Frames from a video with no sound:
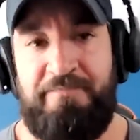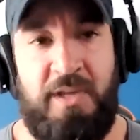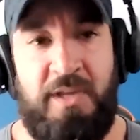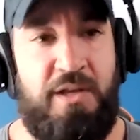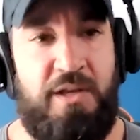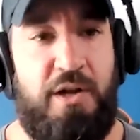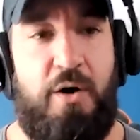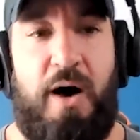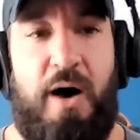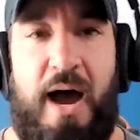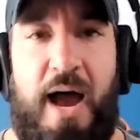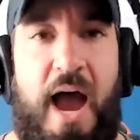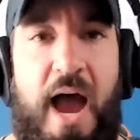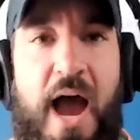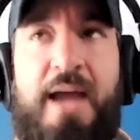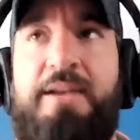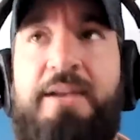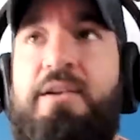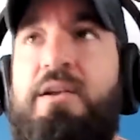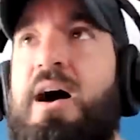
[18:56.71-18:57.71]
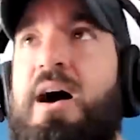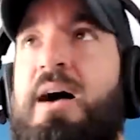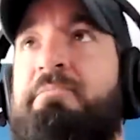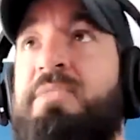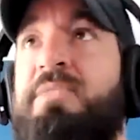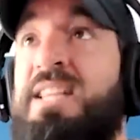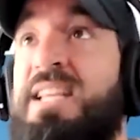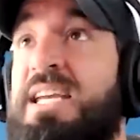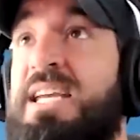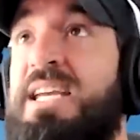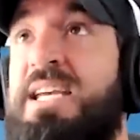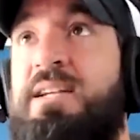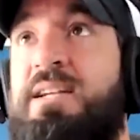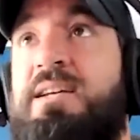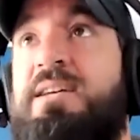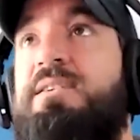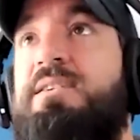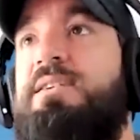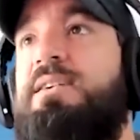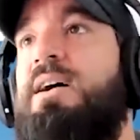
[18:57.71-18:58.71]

you know, I, I am lean.